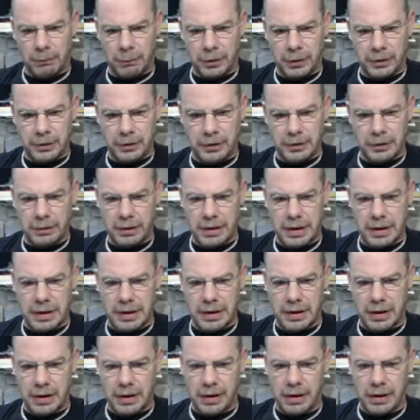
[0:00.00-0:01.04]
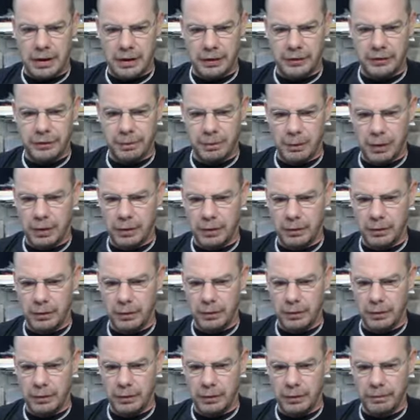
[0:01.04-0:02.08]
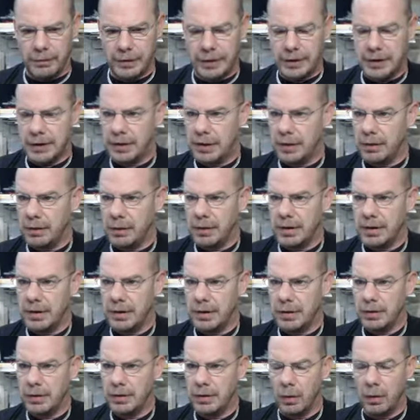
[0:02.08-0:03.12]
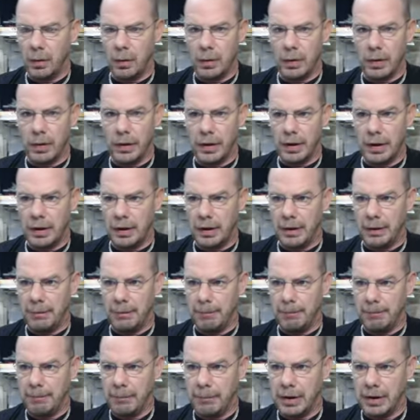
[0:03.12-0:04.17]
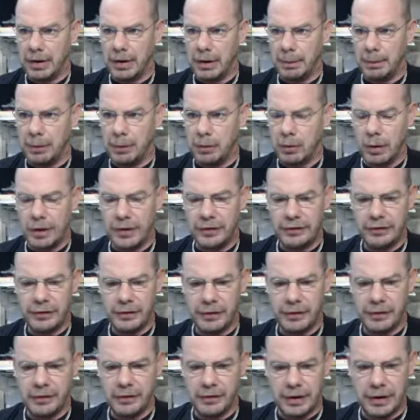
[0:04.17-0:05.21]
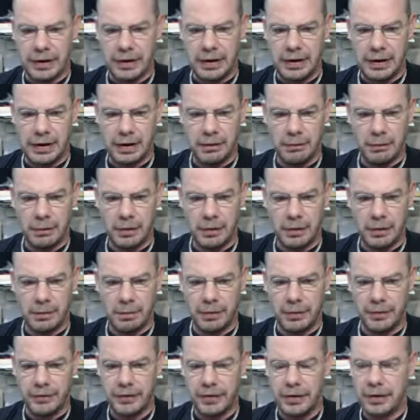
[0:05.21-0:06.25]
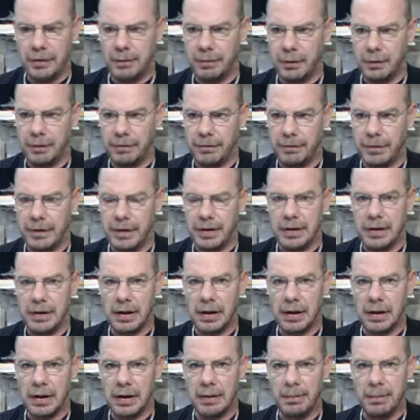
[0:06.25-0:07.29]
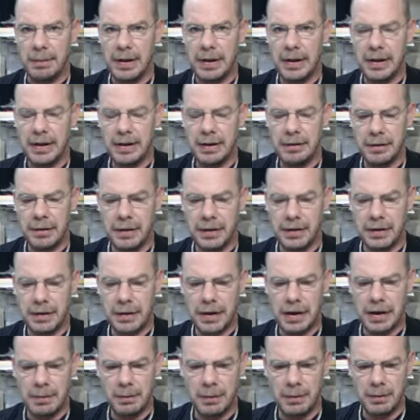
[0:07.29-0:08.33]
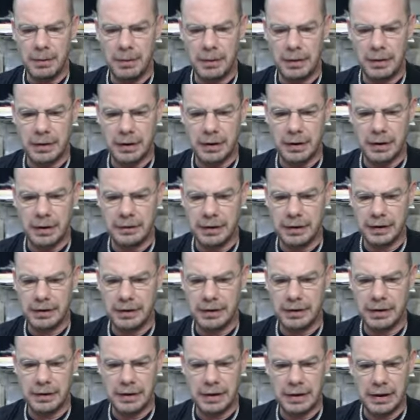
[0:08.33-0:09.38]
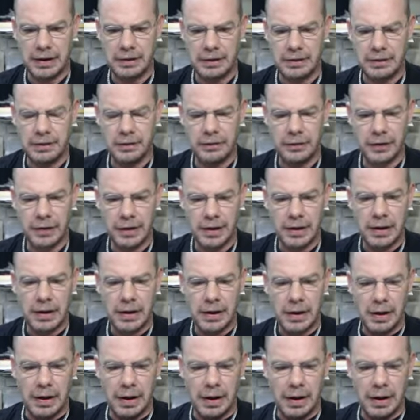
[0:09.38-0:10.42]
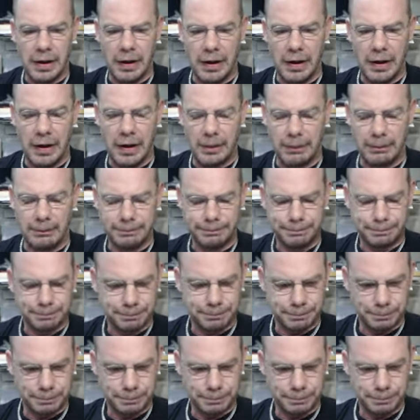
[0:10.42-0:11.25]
wanted to do a uh, small little video here on um, a couple questions, and we're going to proceed with the uh, painting the enamel uh, technique that I use. Um,